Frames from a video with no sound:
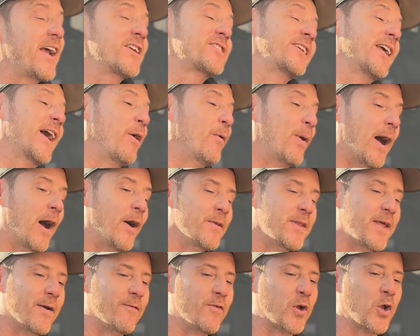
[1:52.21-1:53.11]
Actually, I, will
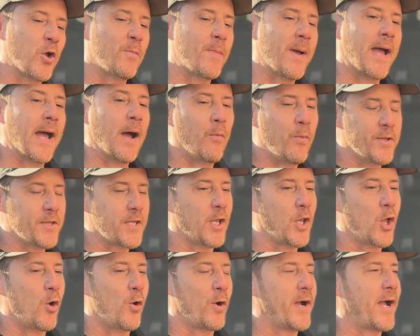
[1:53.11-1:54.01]
never go back. I went to
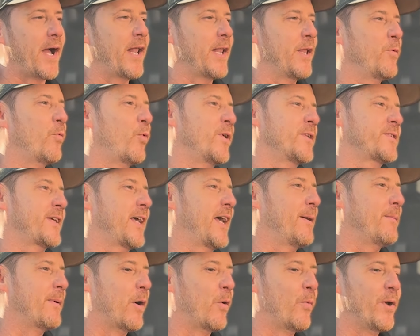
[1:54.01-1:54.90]
Long Island one
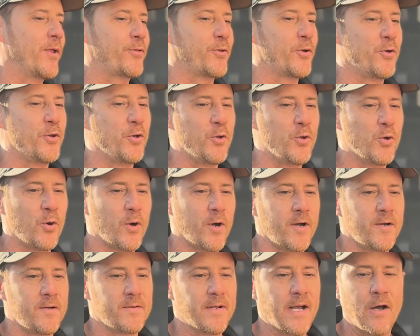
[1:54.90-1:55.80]
time. I went through New
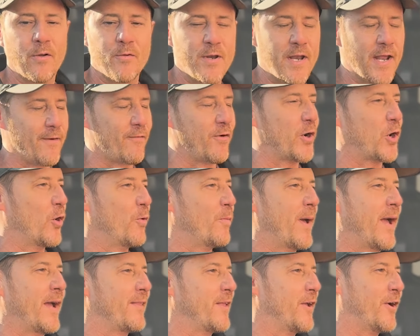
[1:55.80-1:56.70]
York. I'll never go
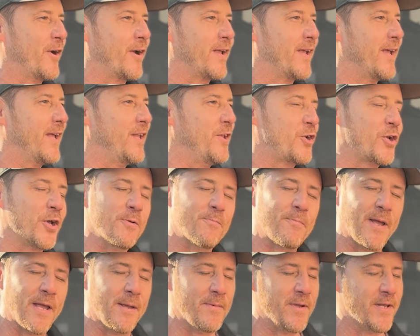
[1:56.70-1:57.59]
back there again. You
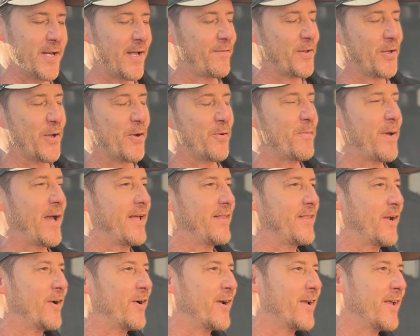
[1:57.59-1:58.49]
couldn't pay me enough to go
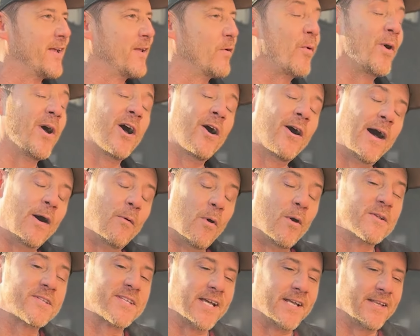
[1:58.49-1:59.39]
back there again. Well, I
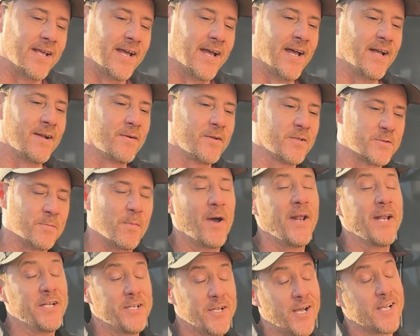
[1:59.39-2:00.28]
won't say that.
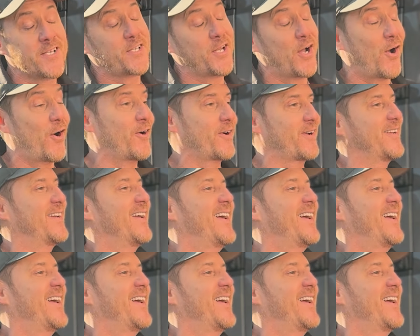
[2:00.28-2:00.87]
Money does talk.